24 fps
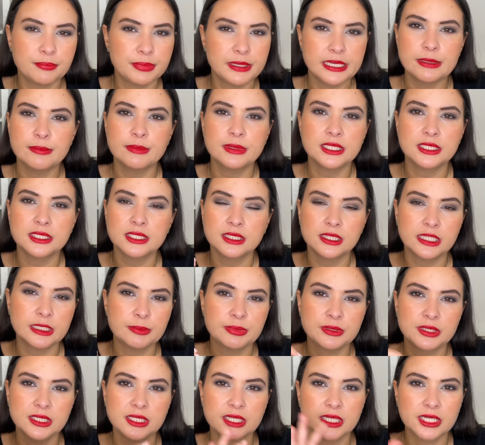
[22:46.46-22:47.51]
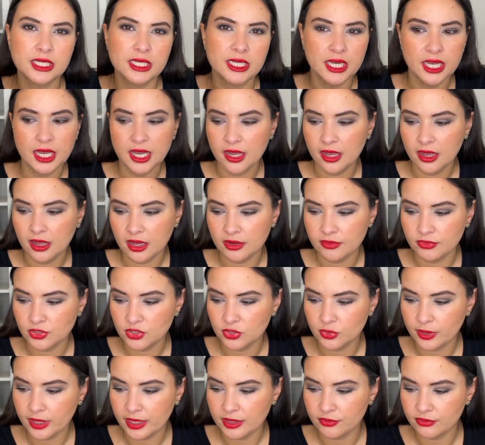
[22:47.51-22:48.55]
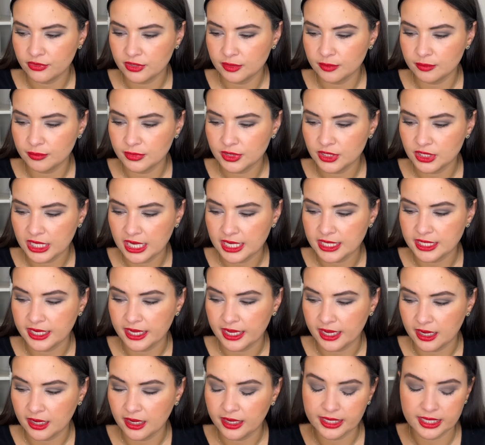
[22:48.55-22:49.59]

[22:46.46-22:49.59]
pigmented lipstick I've tried from Chanel.